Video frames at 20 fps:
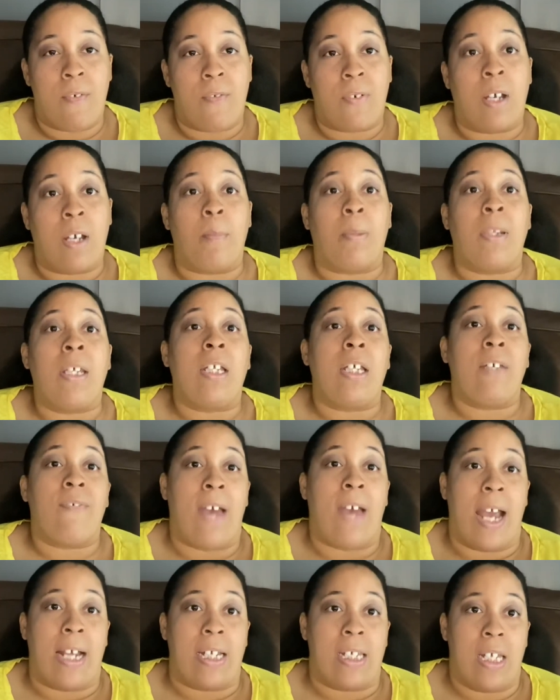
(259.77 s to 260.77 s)
completely
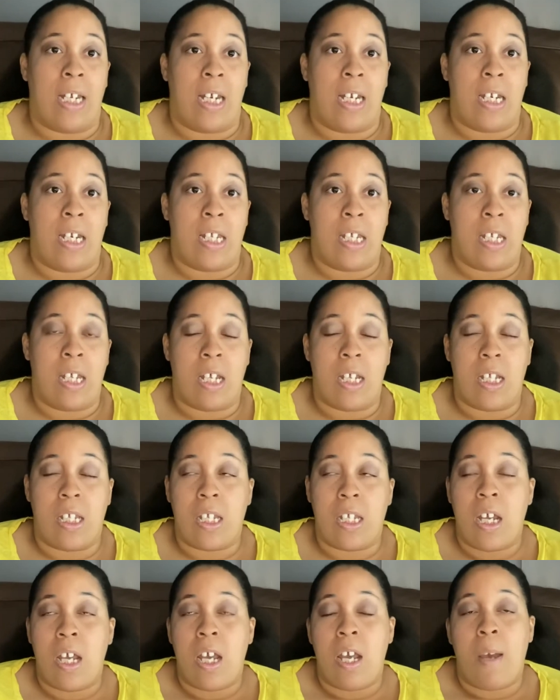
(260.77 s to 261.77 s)
vaccinated
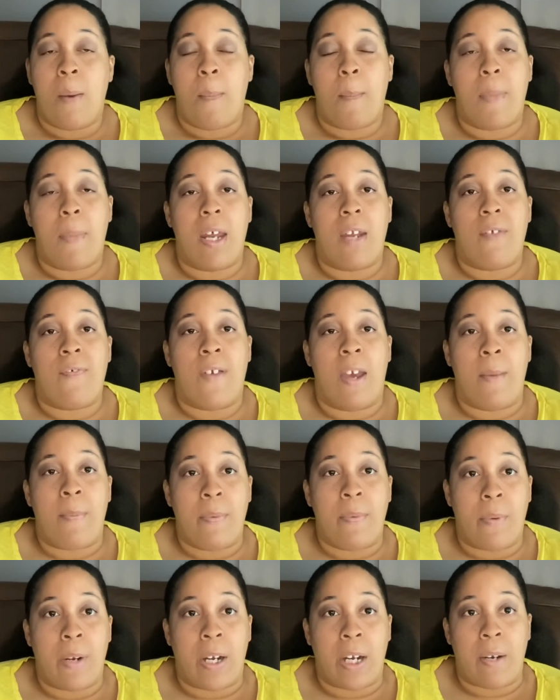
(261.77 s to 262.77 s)
since
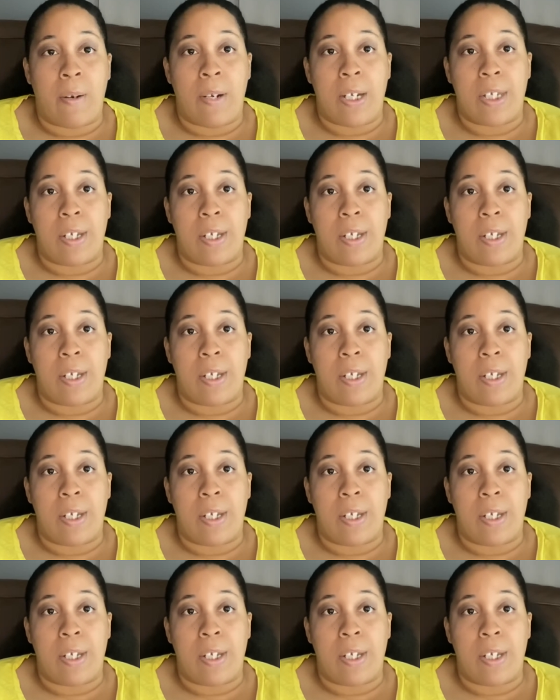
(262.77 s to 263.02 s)
mid-February.